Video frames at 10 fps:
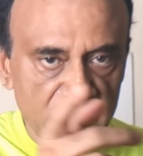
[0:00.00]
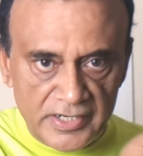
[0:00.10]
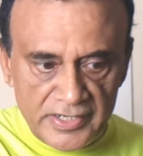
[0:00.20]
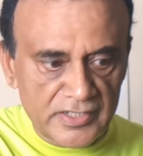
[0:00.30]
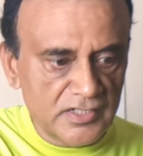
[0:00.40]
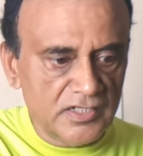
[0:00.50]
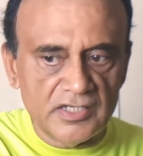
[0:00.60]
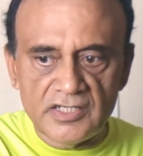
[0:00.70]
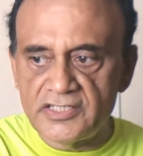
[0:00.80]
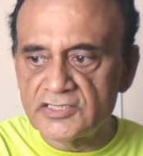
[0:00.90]
and
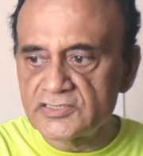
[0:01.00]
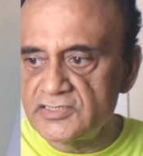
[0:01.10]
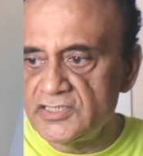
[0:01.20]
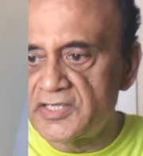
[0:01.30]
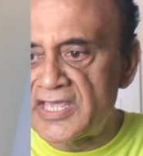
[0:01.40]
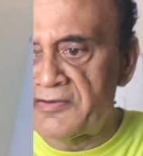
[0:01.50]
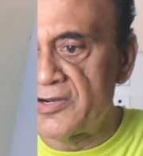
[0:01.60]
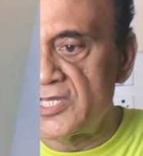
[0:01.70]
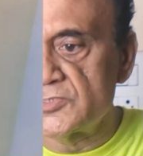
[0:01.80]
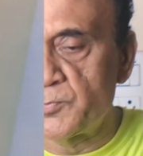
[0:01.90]
the
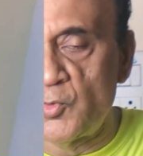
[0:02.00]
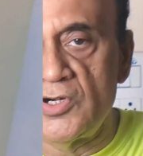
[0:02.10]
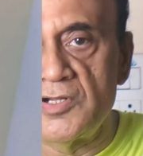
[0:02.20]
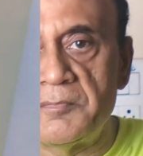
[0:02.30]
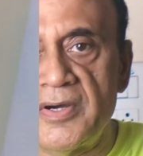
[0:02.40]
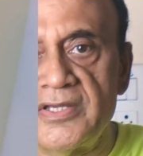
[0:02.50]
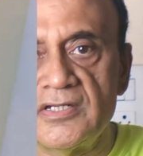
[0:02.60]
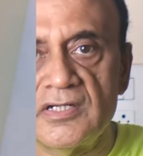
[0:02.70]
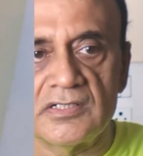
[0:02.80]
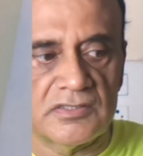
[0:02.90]
camera is pulled by
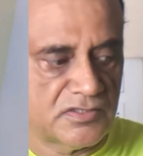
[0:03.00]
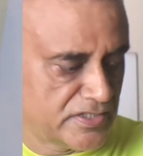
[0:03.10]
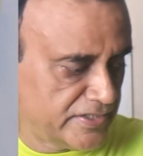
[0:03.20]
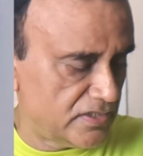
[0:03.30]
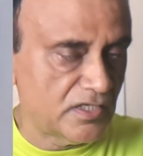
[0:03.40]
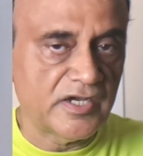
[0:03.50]
a thread.